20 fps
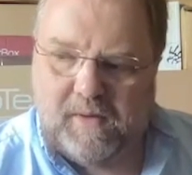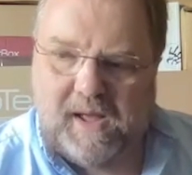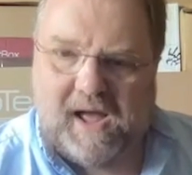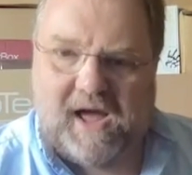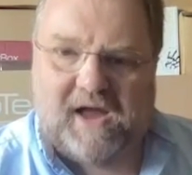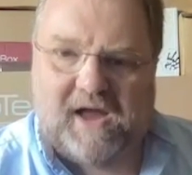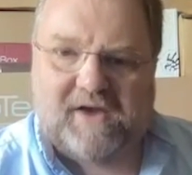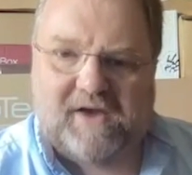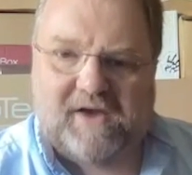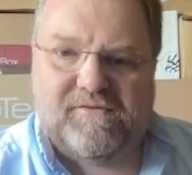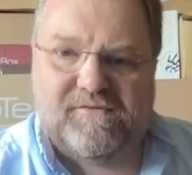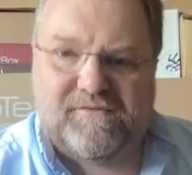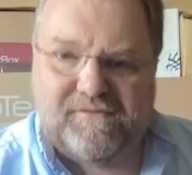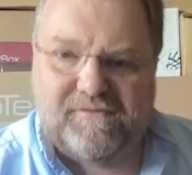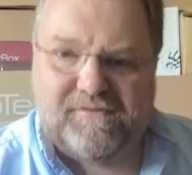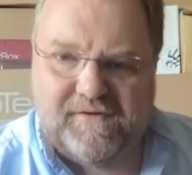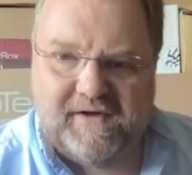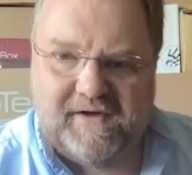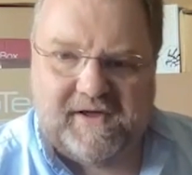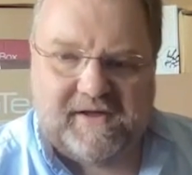
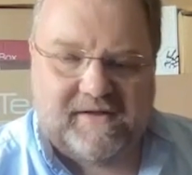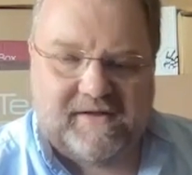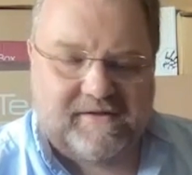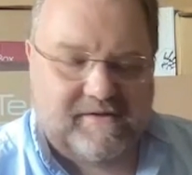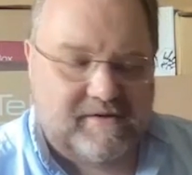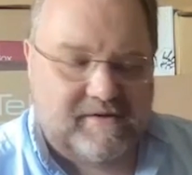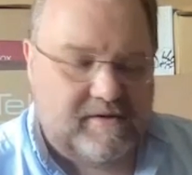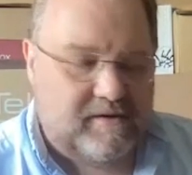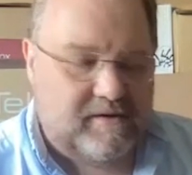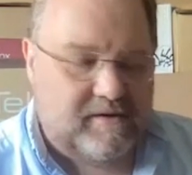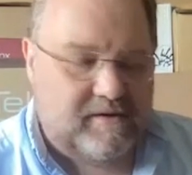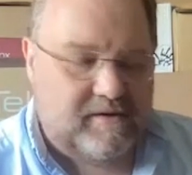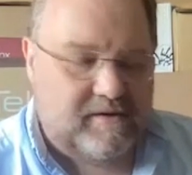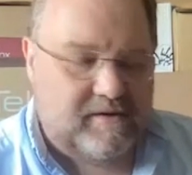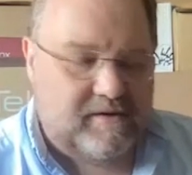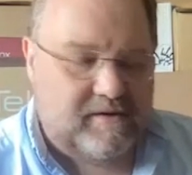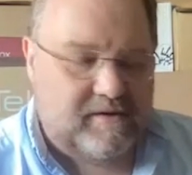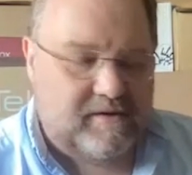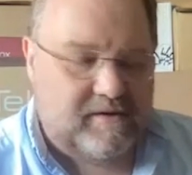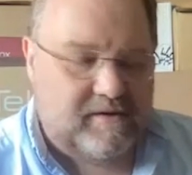unfettered
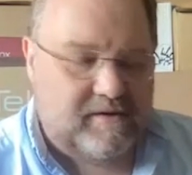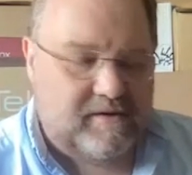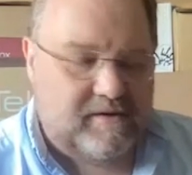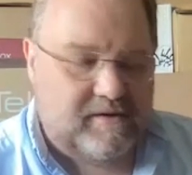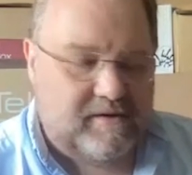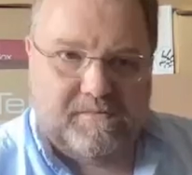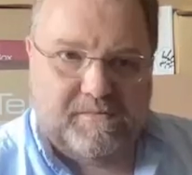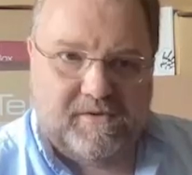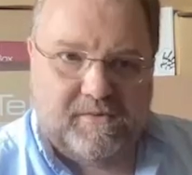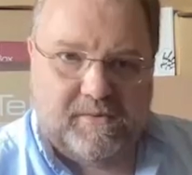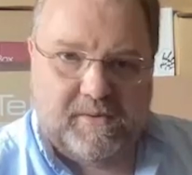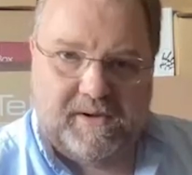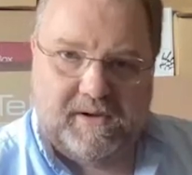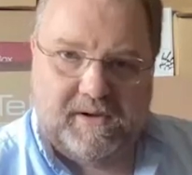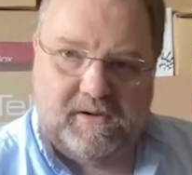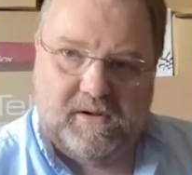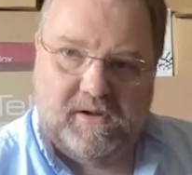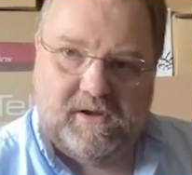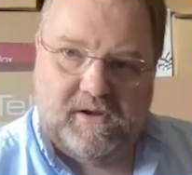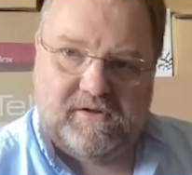make a big
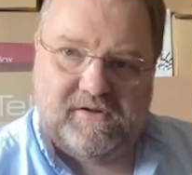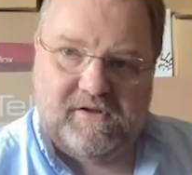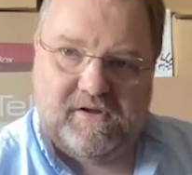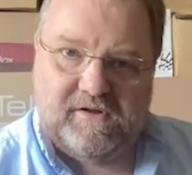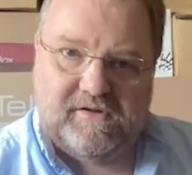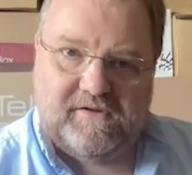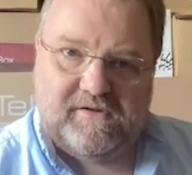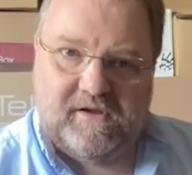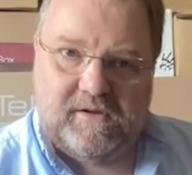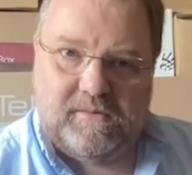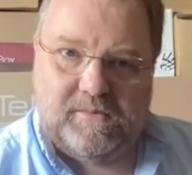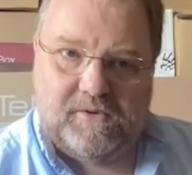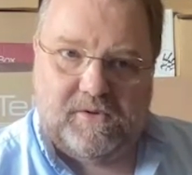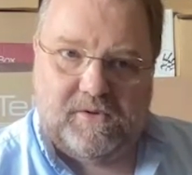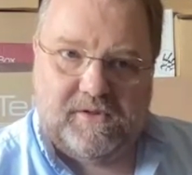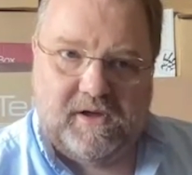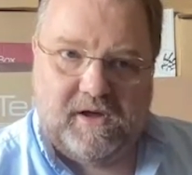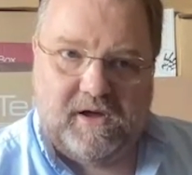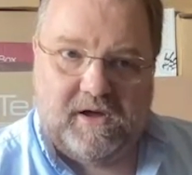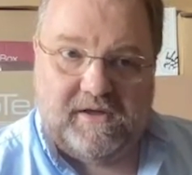difference between a
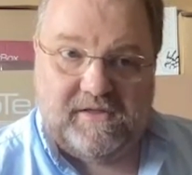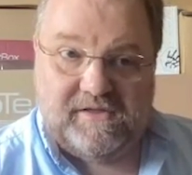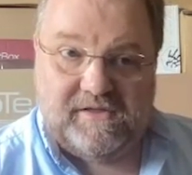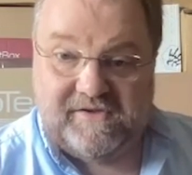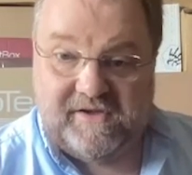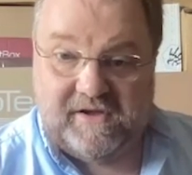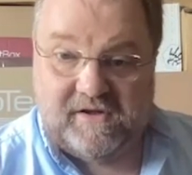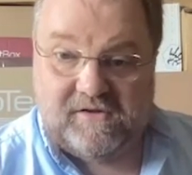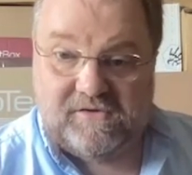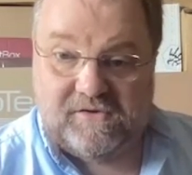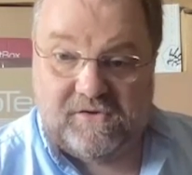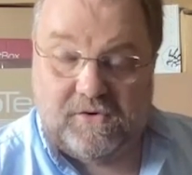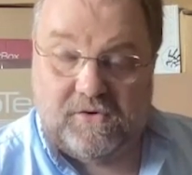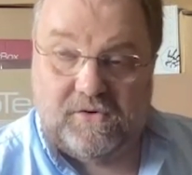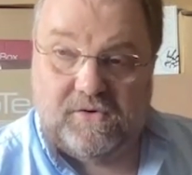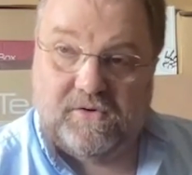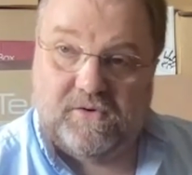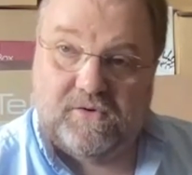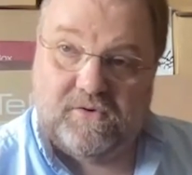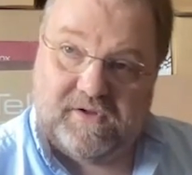turntable that either sounds
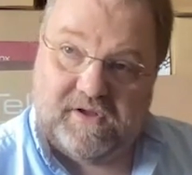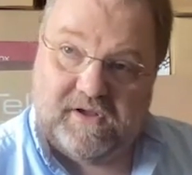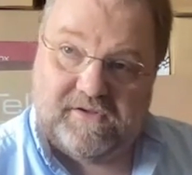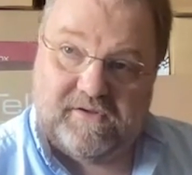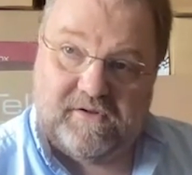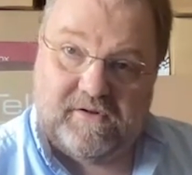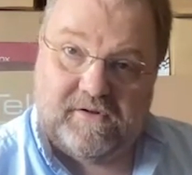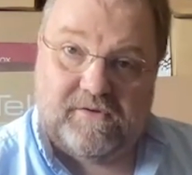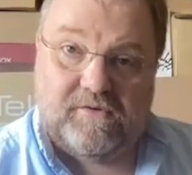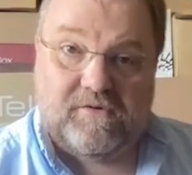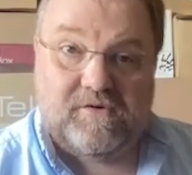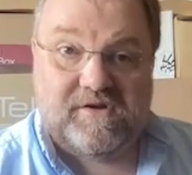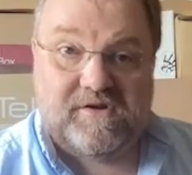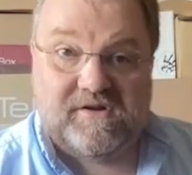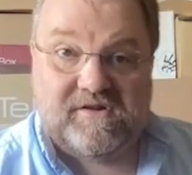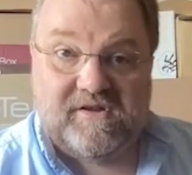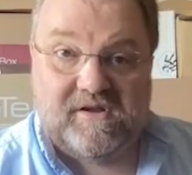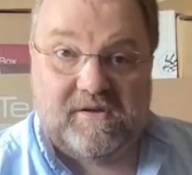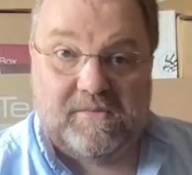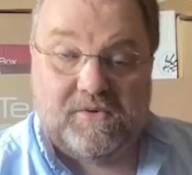good or doesn't, or a
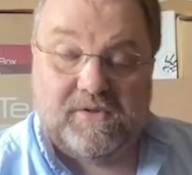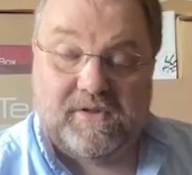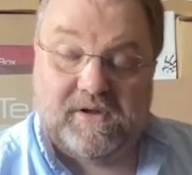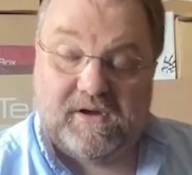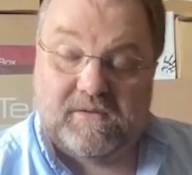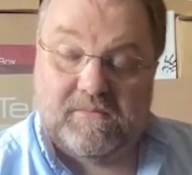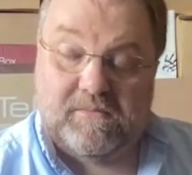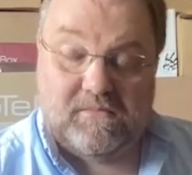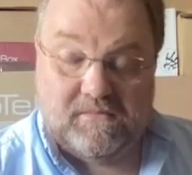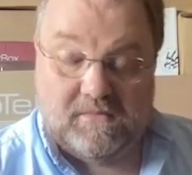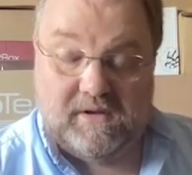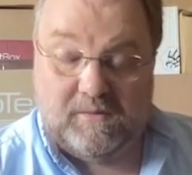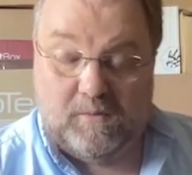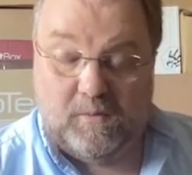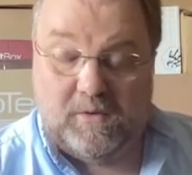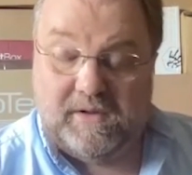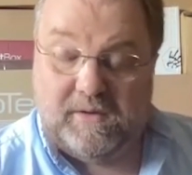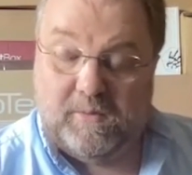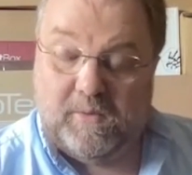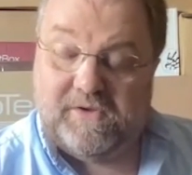turntable that, in
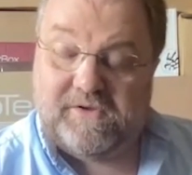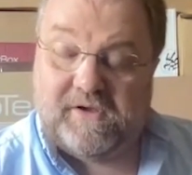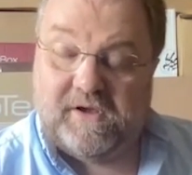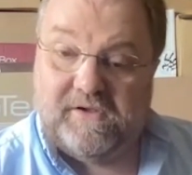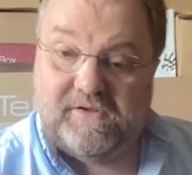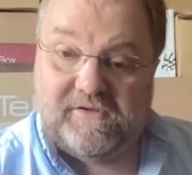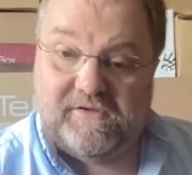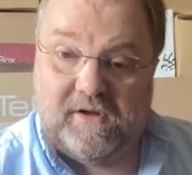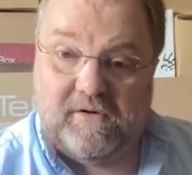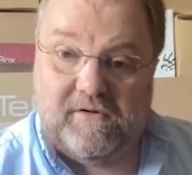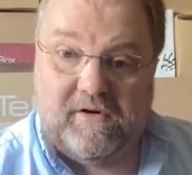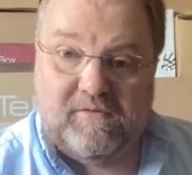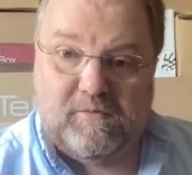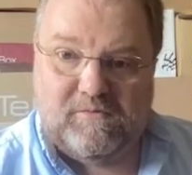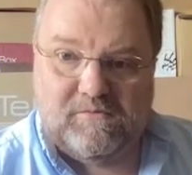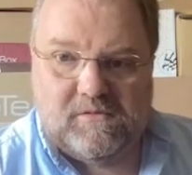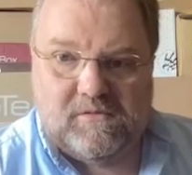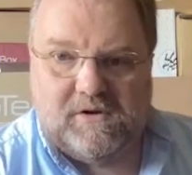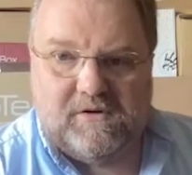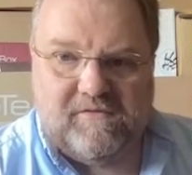worst case scenario, can
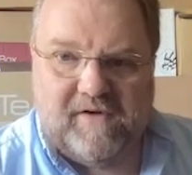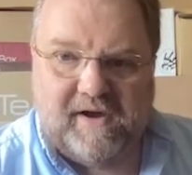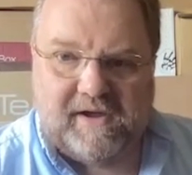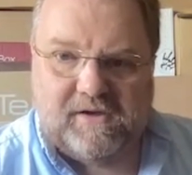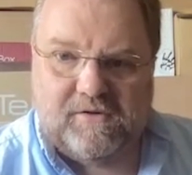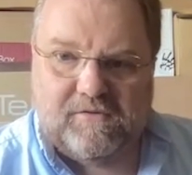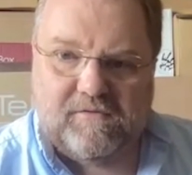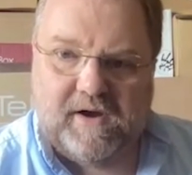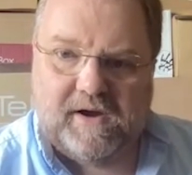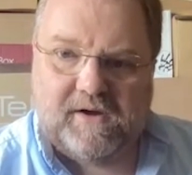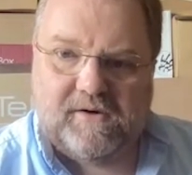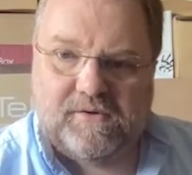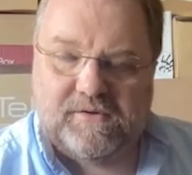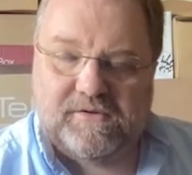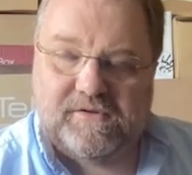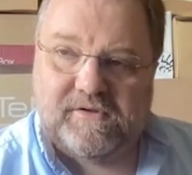wreck your records.